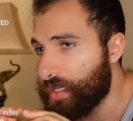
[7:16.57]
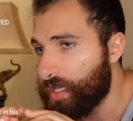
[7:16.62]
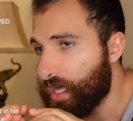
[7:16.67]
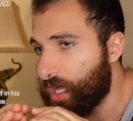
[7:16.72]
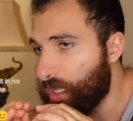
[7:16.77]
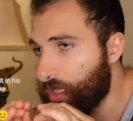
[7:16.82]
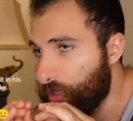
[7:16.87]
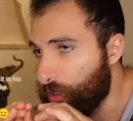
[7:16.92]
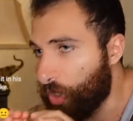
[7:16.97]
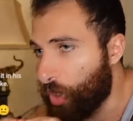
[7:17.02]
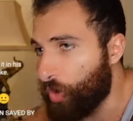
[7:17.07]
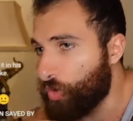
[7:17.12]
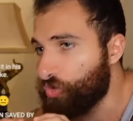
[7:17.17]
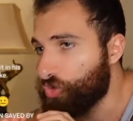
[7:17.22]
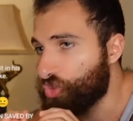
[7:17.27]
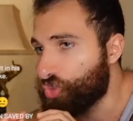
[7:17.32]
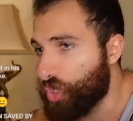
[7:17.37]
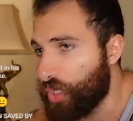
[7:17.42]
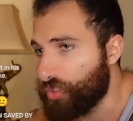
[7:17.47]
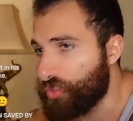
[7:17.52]
alone
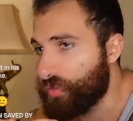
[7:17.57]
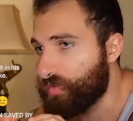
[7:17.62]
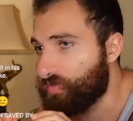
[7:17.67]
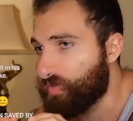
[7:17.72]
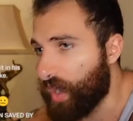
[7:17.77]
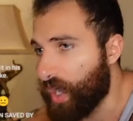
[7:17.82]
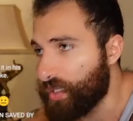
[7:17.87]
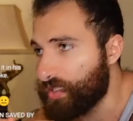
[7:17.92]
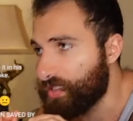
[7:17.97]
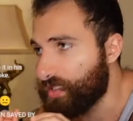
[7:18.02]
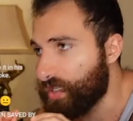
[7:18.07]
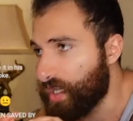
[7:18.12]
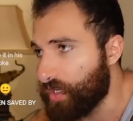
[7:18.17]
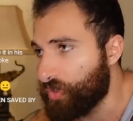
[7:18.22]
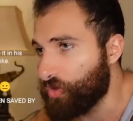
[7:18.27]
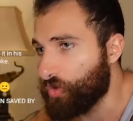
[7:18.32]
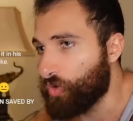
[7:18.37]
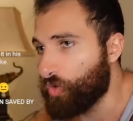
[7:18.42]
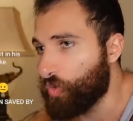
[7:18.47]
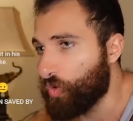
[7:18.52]
justifies the
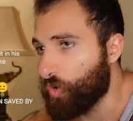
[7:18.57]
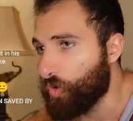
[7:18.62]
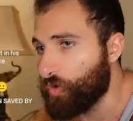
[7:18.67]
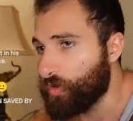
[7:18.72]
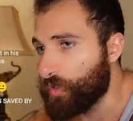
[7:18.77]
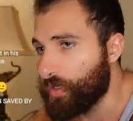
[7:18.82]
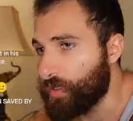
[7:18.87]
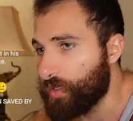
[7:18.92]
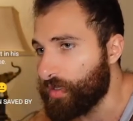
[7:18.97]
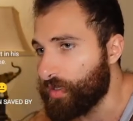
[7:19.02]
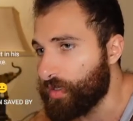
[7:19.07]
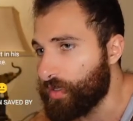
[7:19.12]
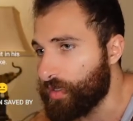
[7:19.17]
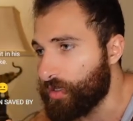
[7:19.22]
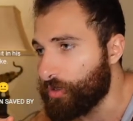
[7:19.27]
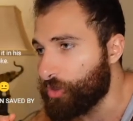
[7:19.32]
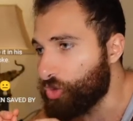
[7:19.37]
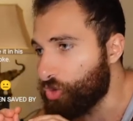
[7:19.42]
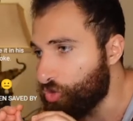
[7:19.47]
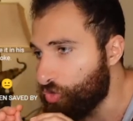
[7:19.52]
end of the world.
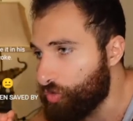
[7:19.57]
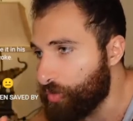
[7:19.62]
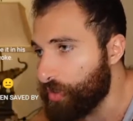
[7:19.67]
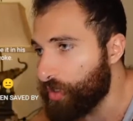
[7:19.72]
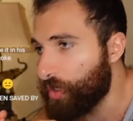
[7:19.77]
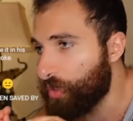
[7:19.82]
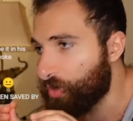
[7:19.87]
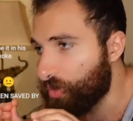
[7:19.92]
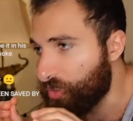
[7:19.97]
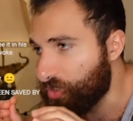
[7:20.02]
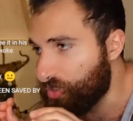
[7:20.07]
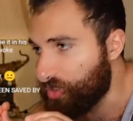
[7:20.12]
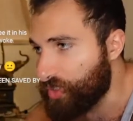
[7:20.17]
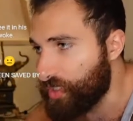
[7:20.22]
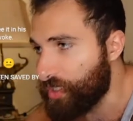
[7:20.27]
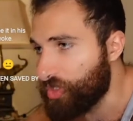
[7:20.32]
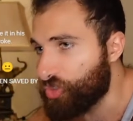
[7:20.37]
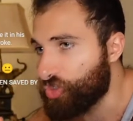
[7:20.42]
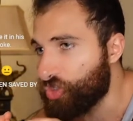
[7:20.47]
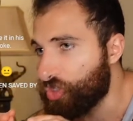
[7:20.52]
Nuclear
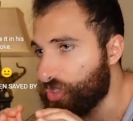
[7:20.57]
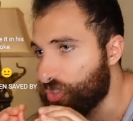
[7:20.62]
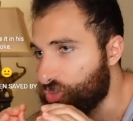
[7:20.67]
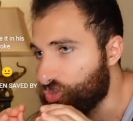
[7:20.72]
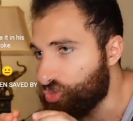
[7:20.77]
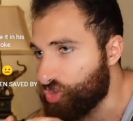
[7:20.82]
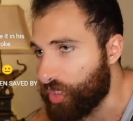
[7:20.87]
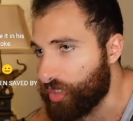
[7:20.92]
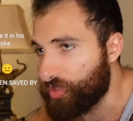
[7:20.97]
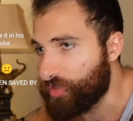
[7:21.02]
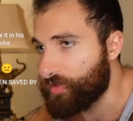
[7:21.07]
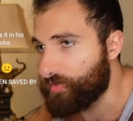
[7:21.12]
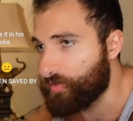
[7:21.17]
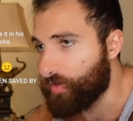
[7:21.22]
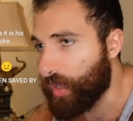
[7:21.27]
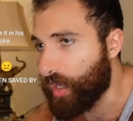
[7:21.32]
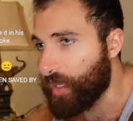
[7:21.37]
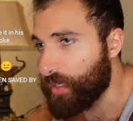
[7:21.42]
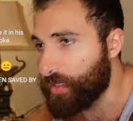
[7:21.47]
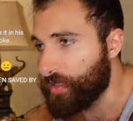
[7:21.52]
extinction is
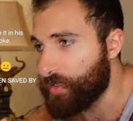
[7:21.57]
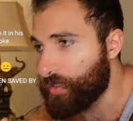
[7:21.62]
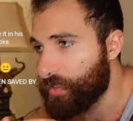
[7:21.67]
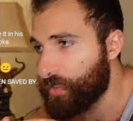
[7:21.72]
justified